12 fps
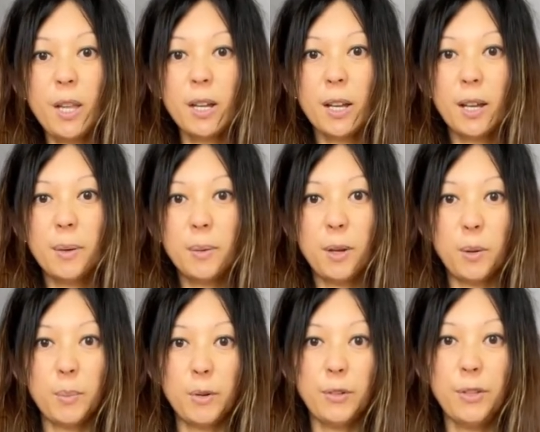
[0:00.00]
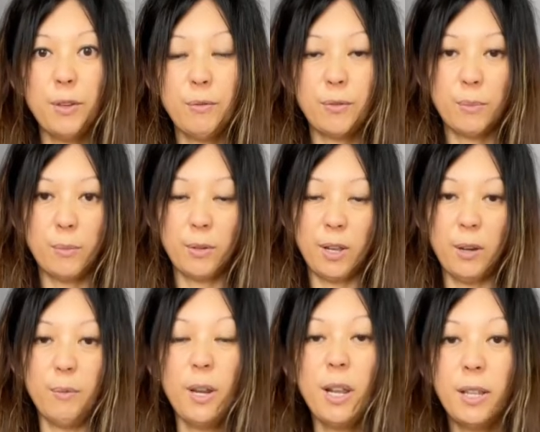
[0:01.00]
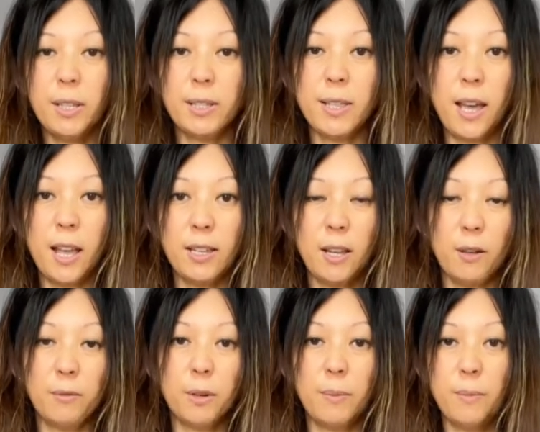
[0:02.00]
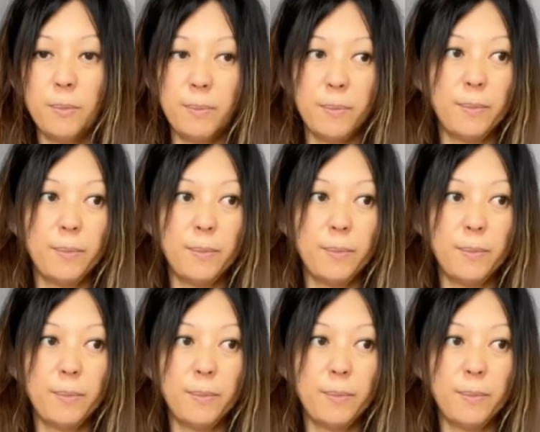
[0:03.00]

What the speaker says: can perceive from what I read is that from